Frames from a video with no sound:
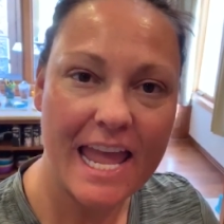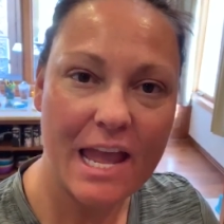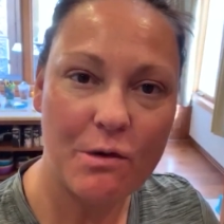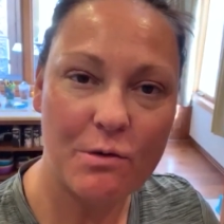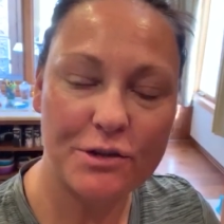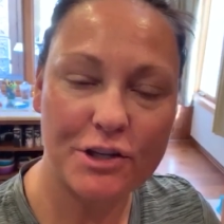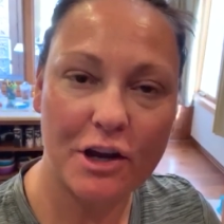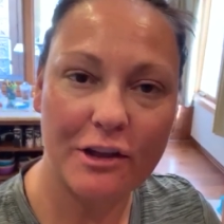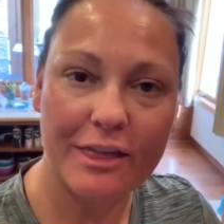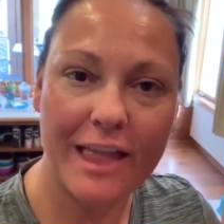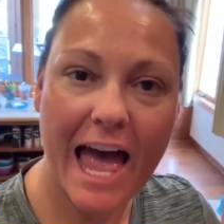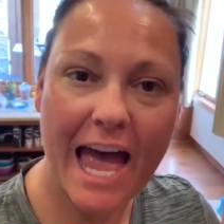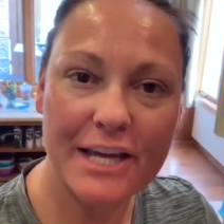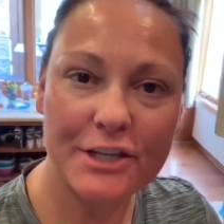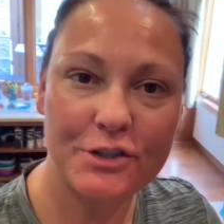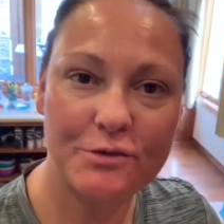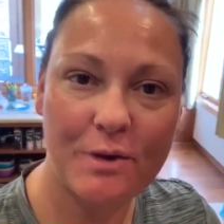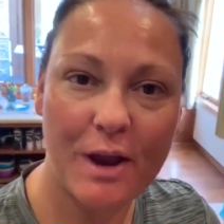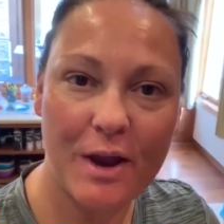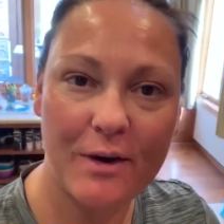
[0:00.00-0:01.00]
It was our
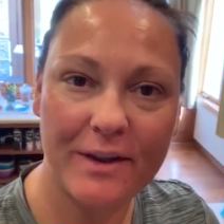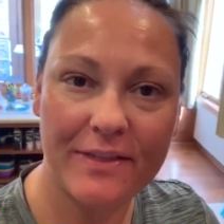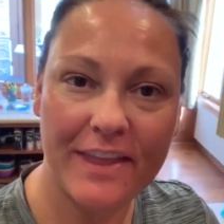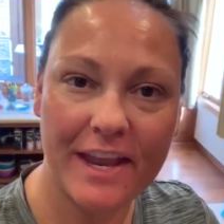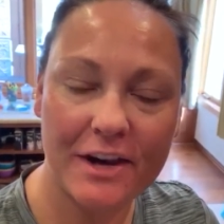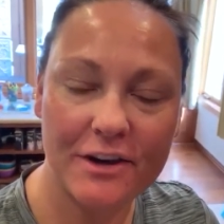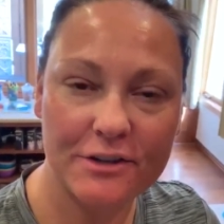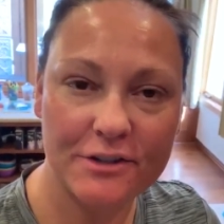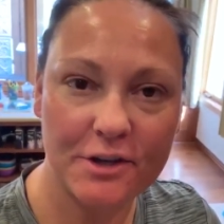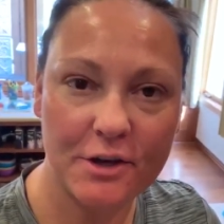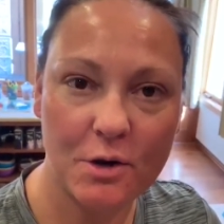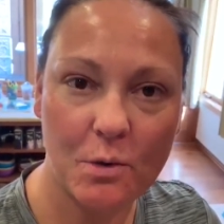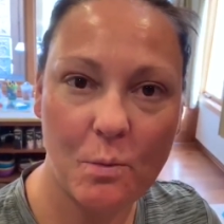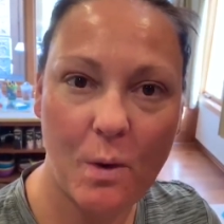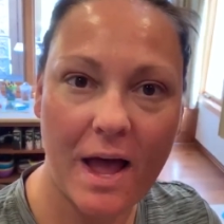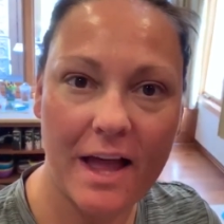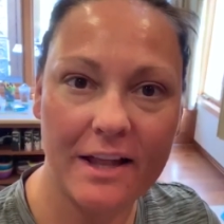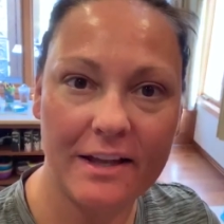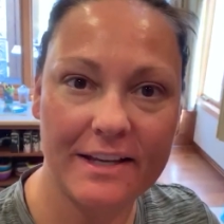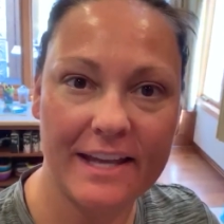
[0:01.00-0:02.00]
last round at the Arizona
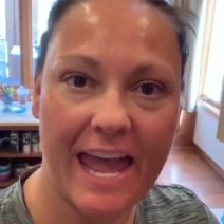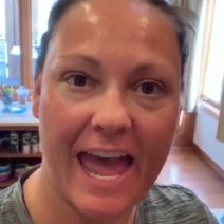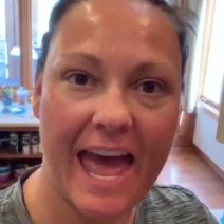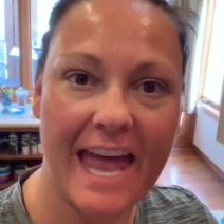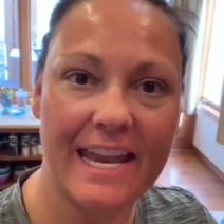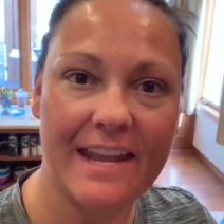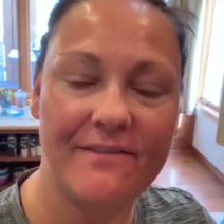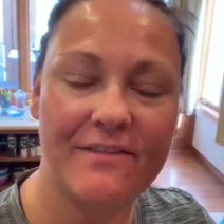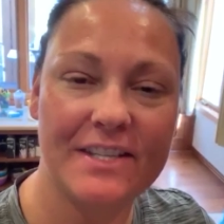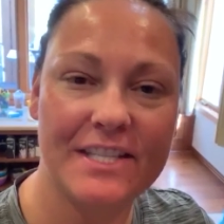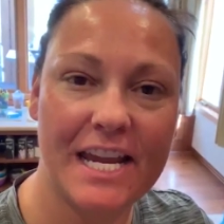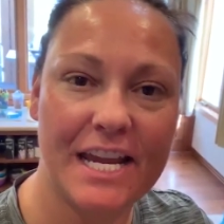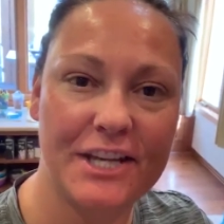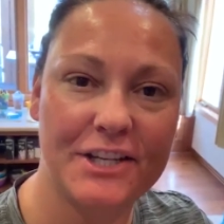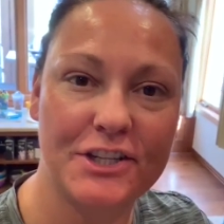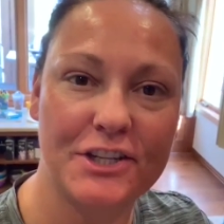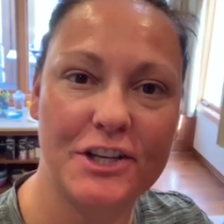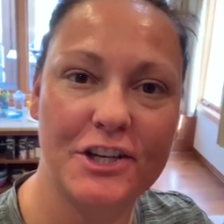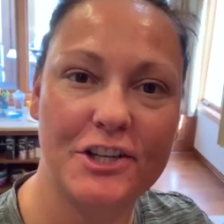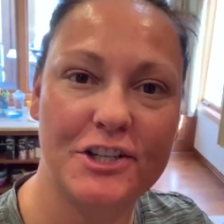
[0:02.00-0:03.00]
Wildcat
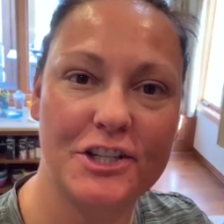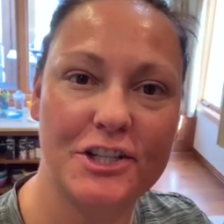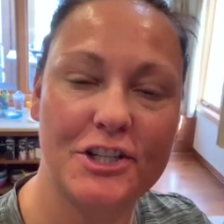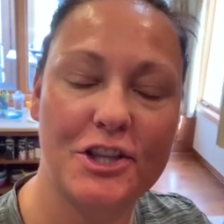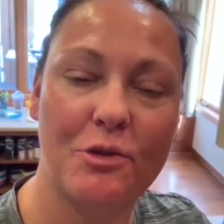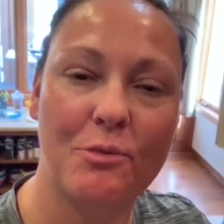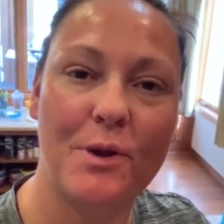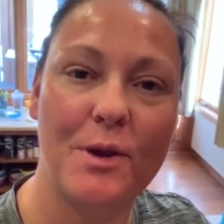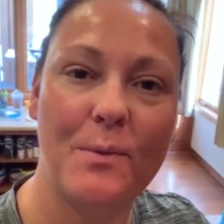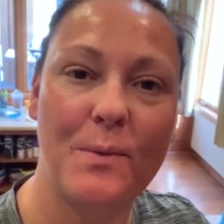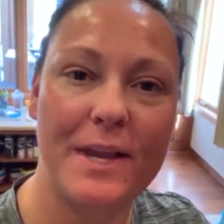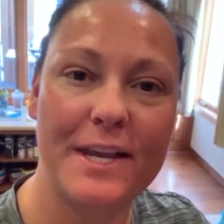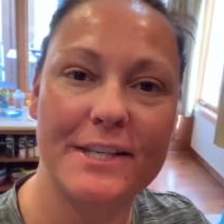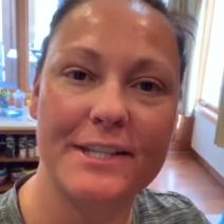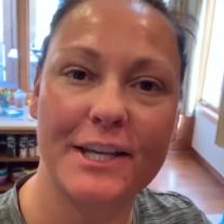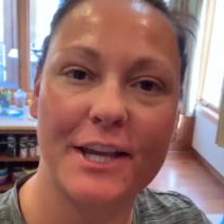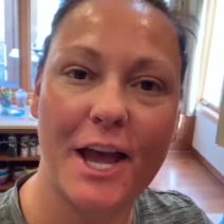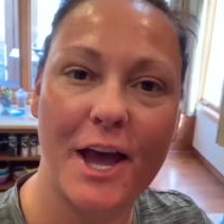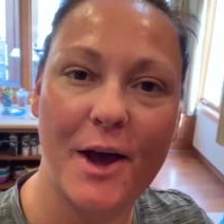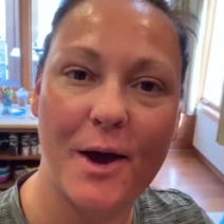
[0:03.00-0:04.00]
Invitational just 3
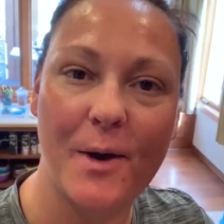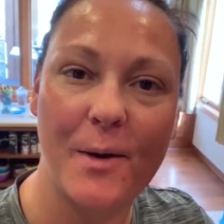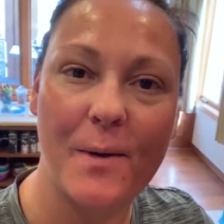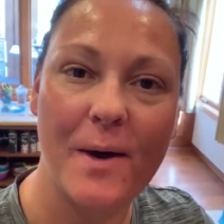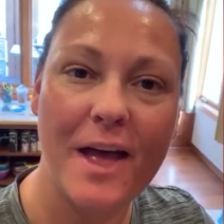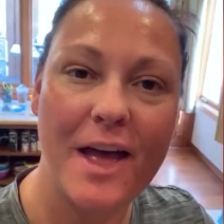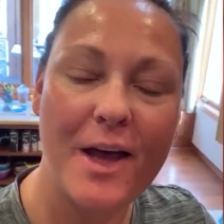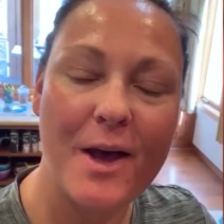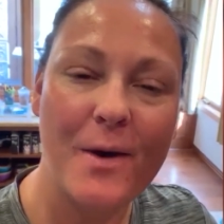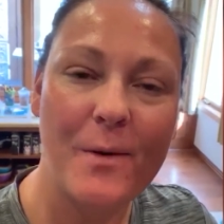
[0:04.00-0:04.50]
weeks ago.